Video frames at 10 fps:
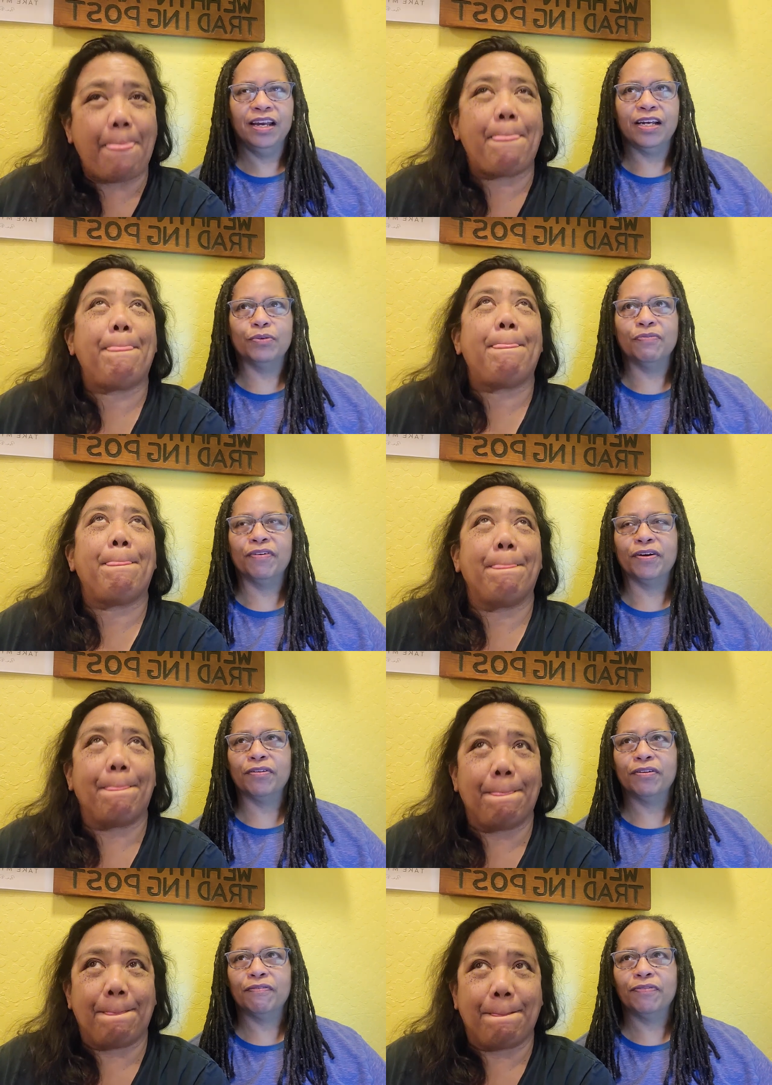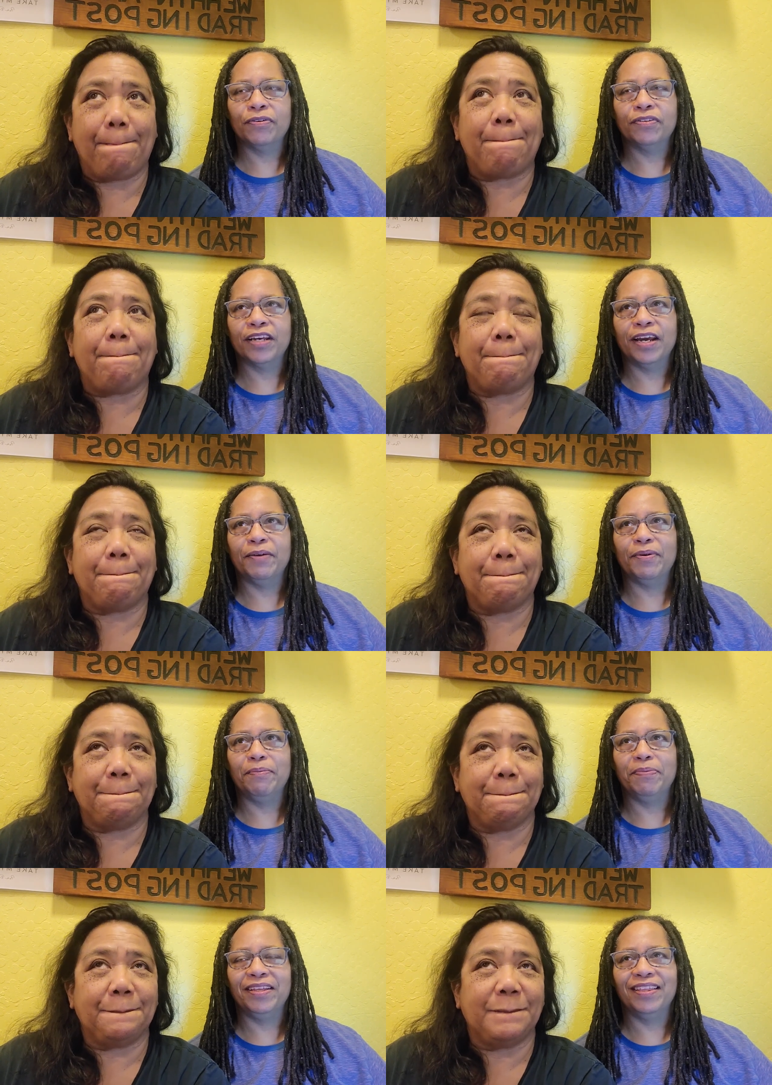Speaker 1: because we figured the first day we
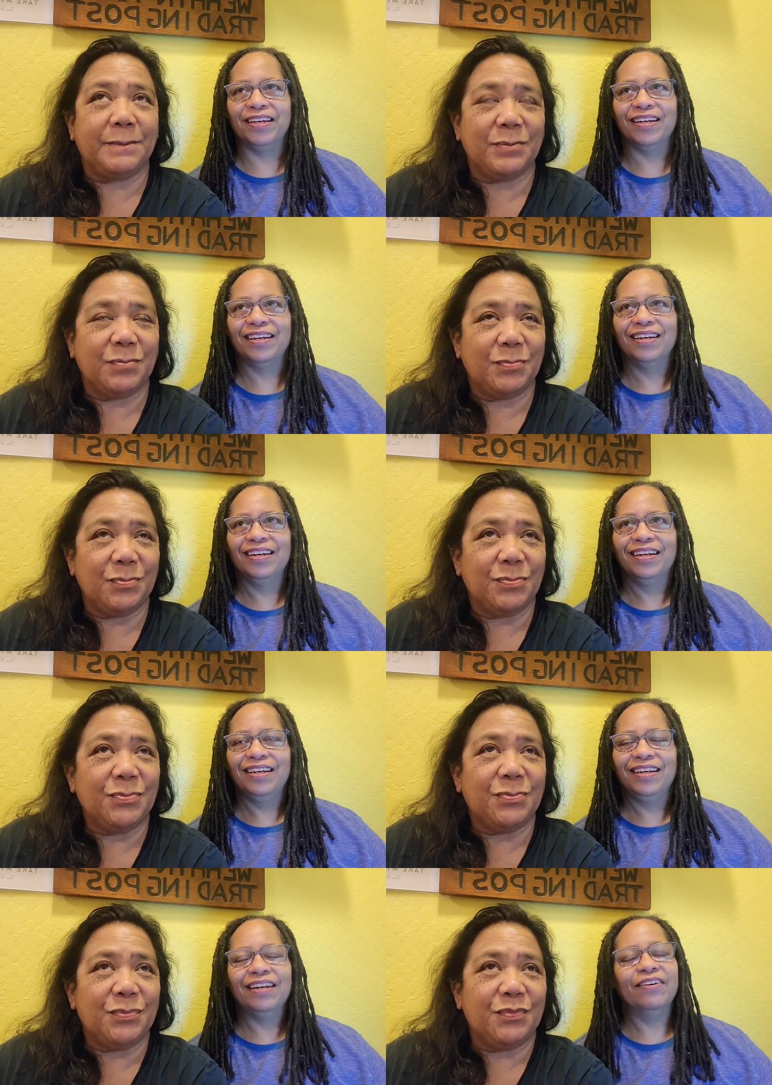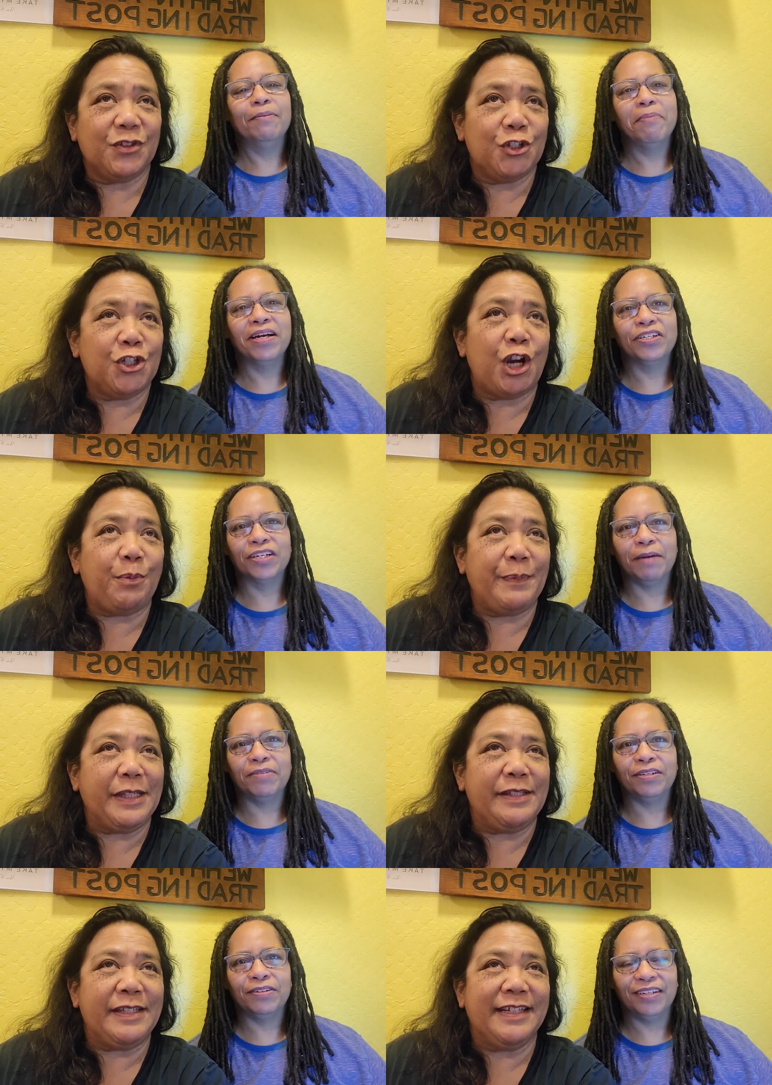would be the, you know, in the best
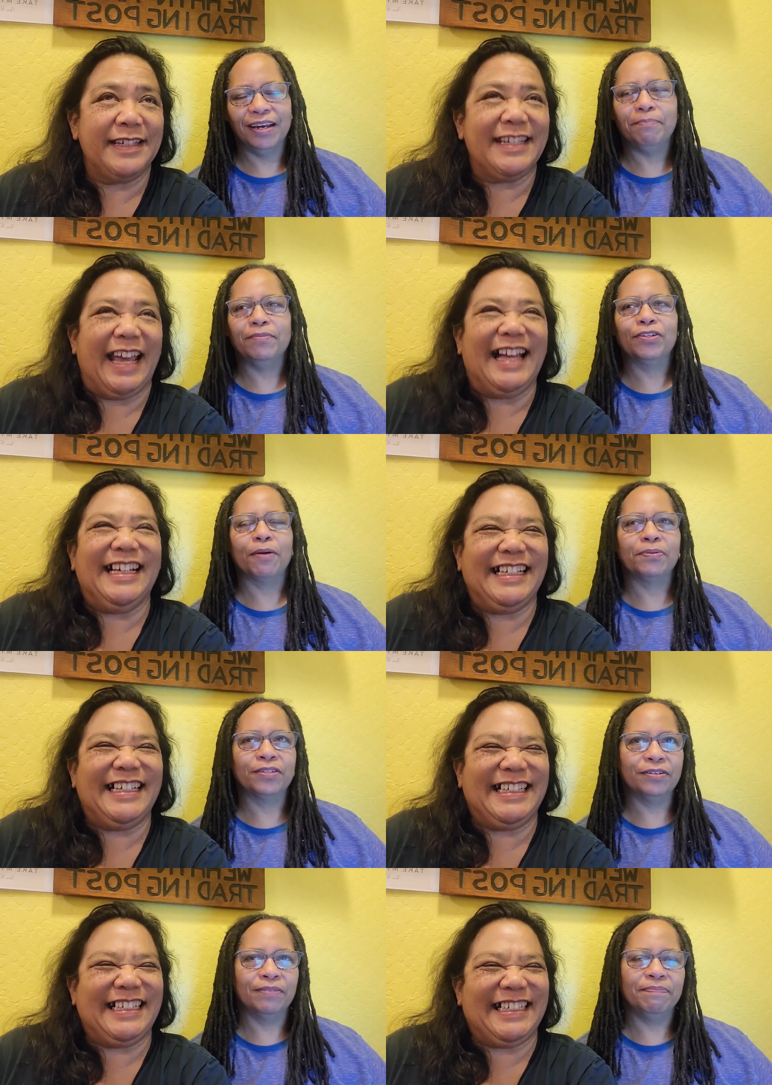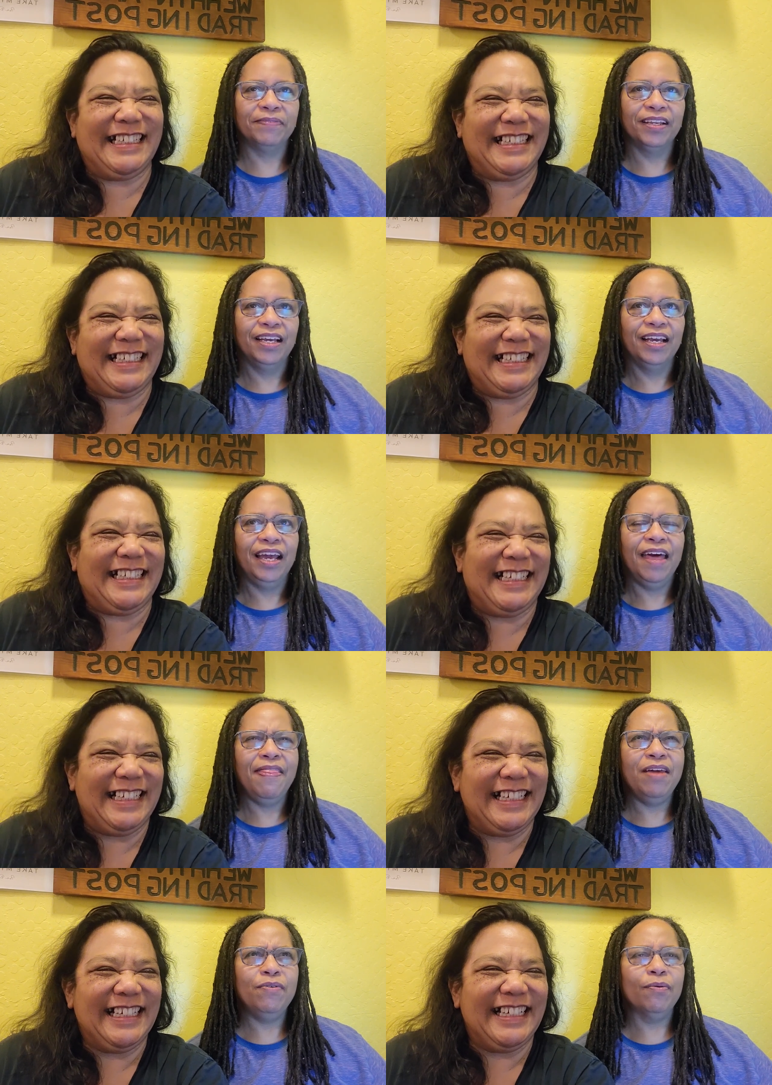sharpest. shape to do it. Yep, yeah, sharpest to it.
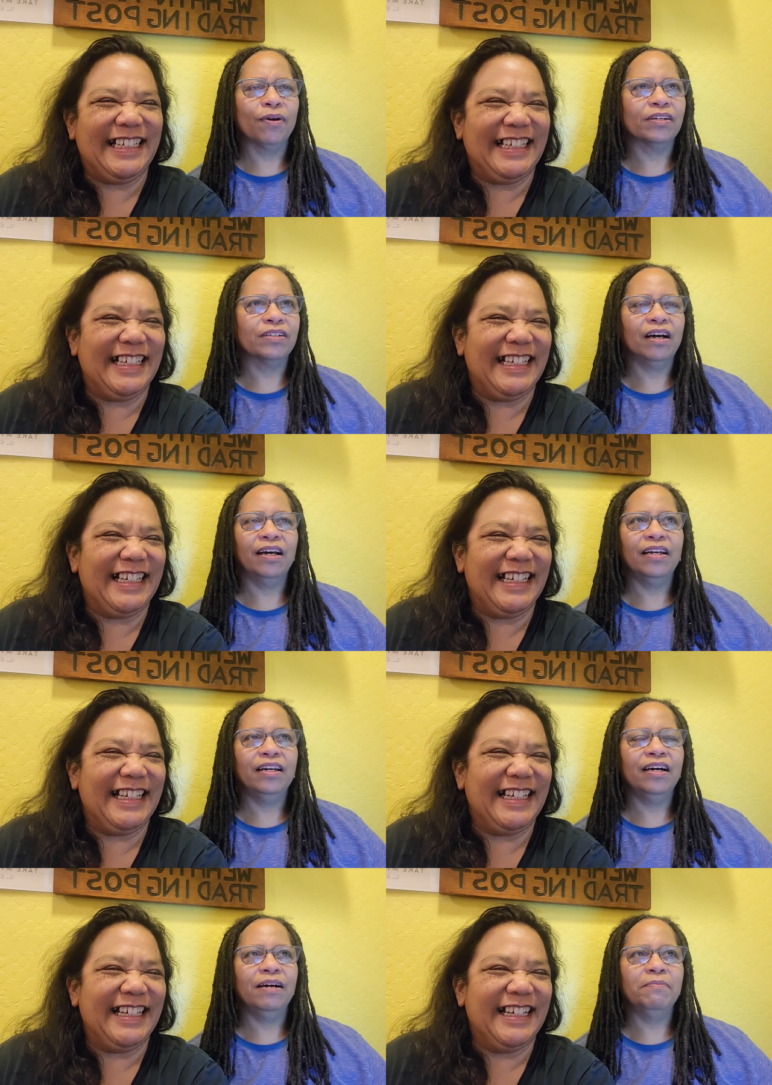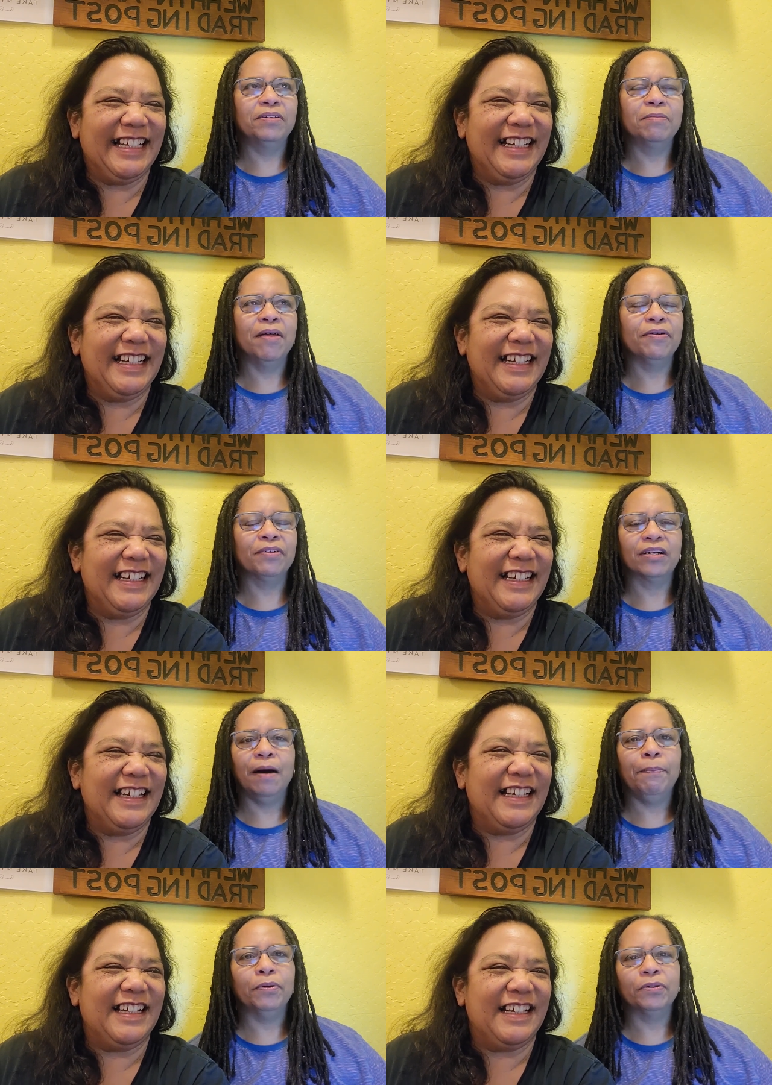And then we worked on um, some other
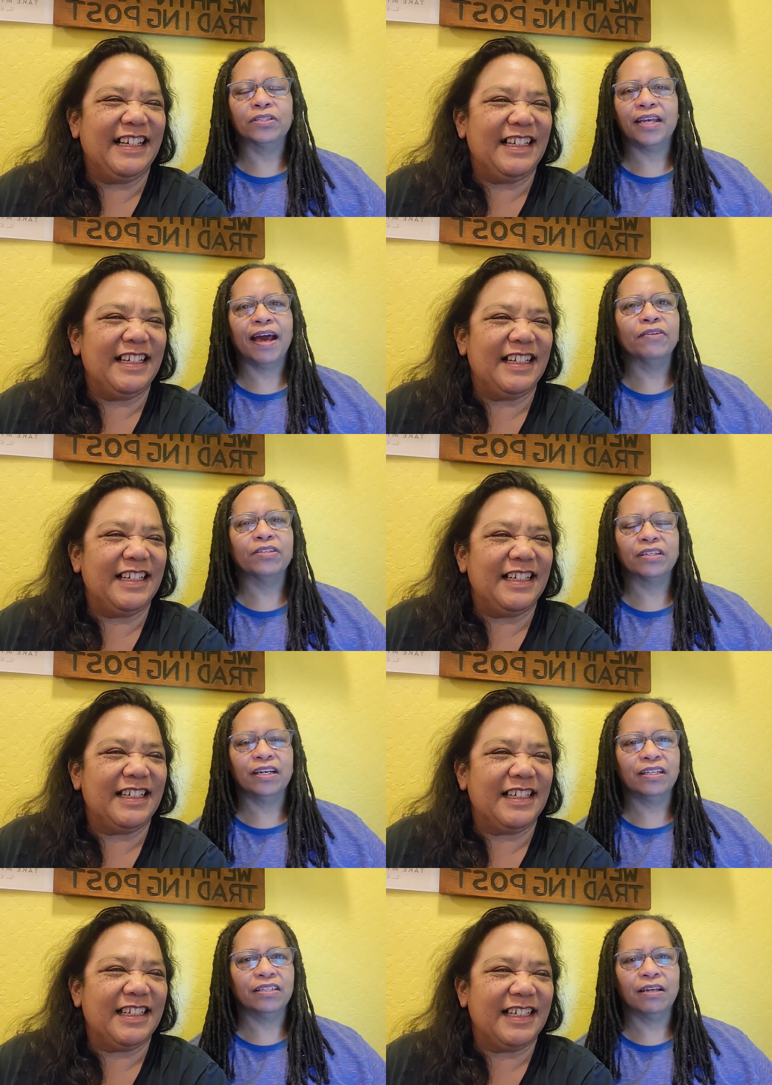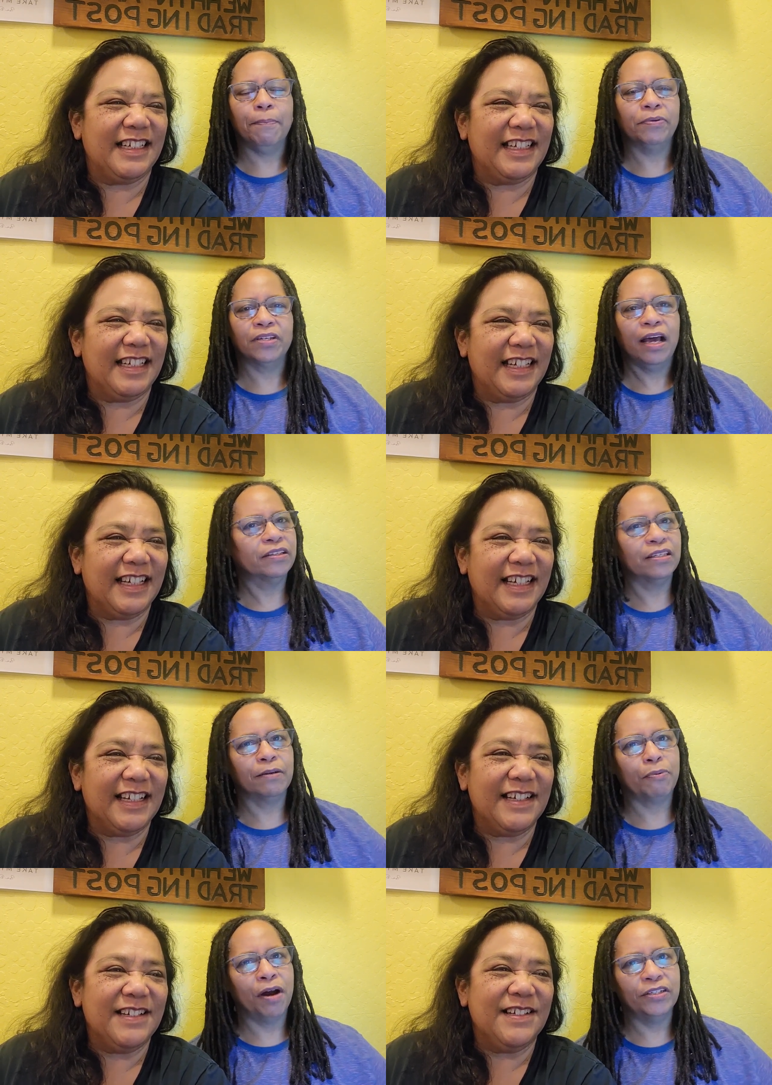couples counseling, this couples
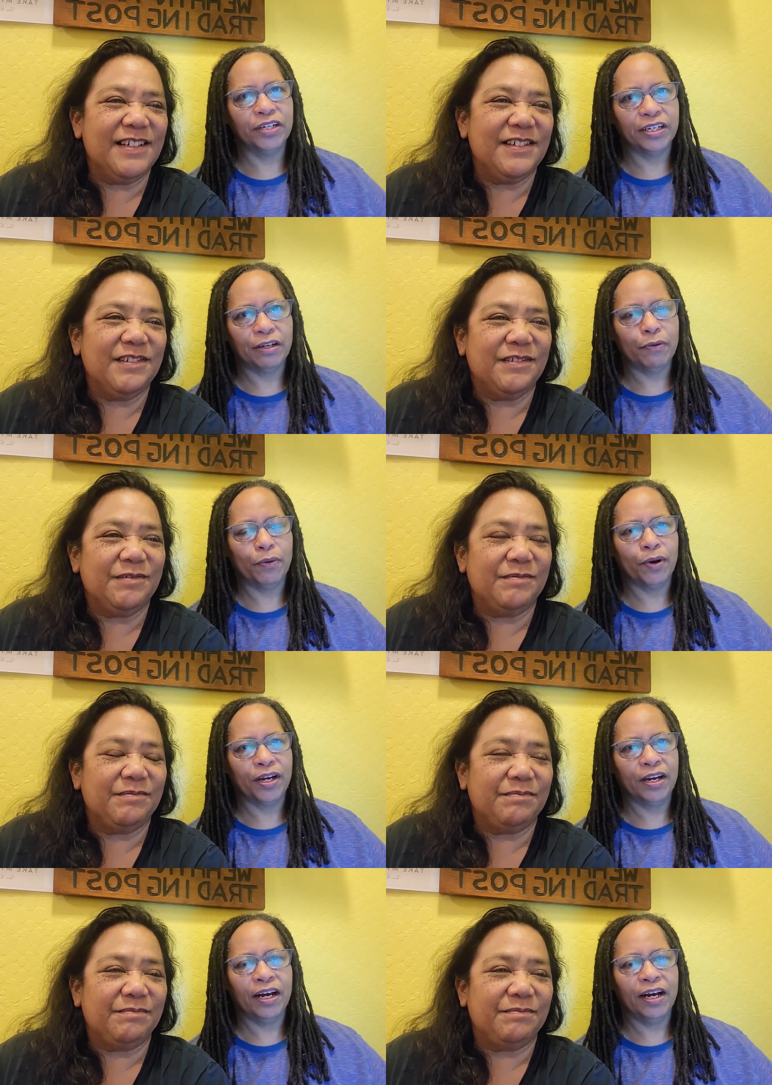counseling project that we're working